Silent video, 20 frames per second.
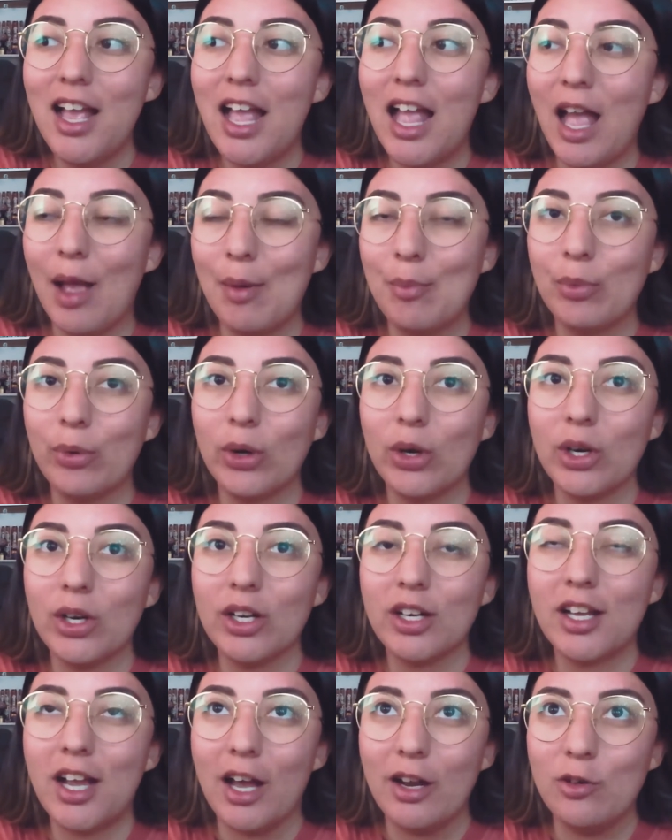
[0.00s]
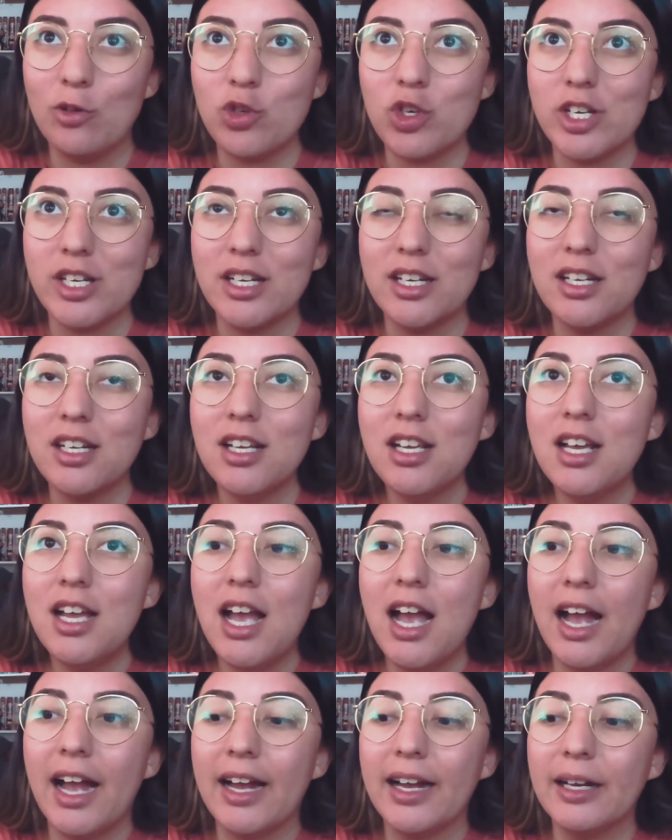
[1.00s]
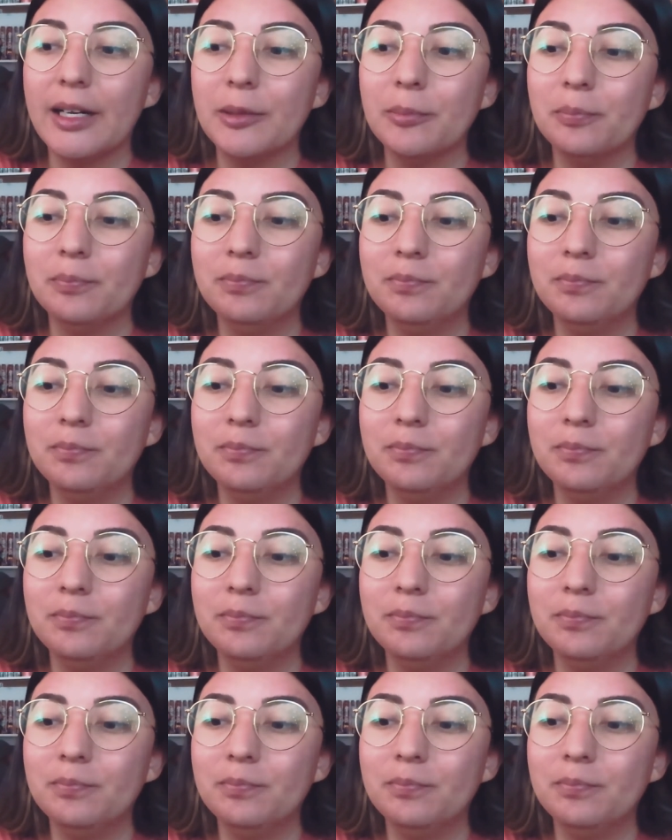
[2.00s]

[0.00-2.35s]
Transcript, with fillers: Emperor Khanujin. Um,